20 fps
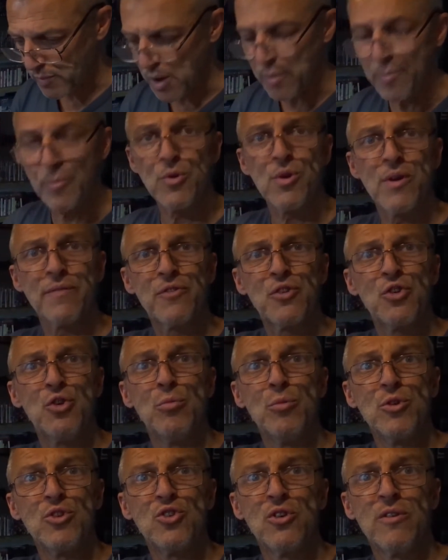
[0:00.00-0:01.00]
But you have too
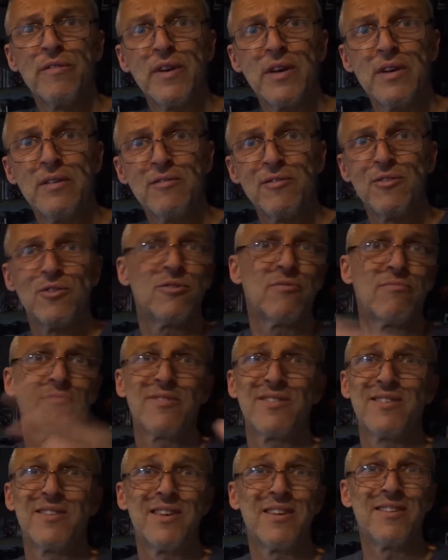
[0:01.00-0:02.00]
much of it, it just
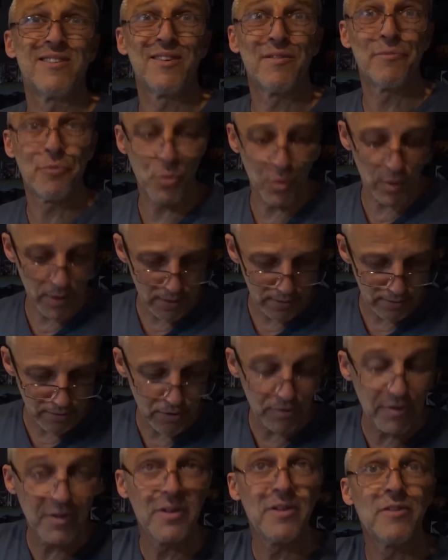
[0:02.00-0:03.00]
gets everywhere. You
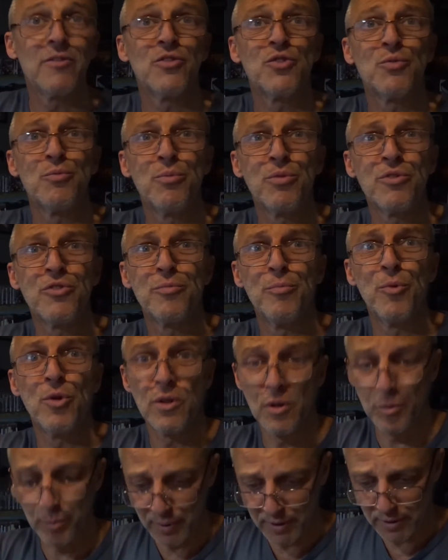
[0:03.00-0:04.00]
only need a small
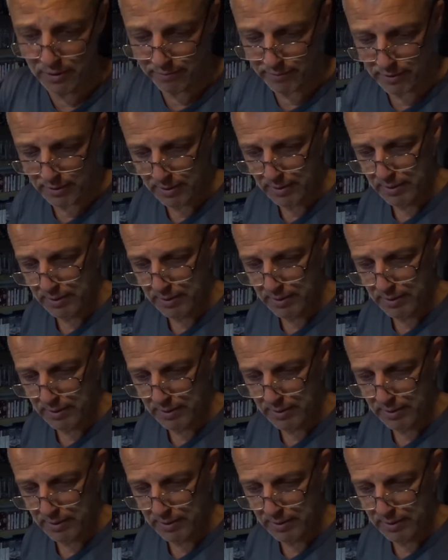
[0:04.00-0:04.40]
little bead of it.